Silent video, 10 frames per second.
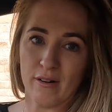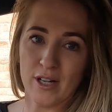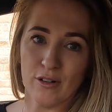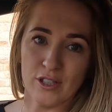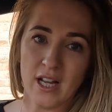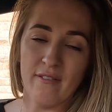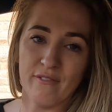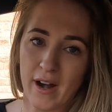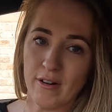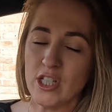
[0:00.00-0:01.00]
good and
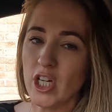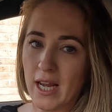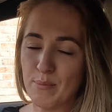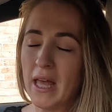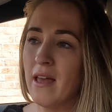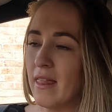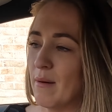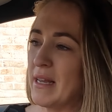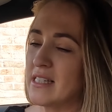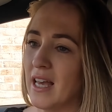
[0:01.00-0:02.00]
very cheap. That
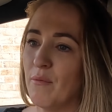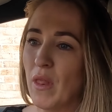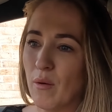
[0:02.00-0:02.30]
means that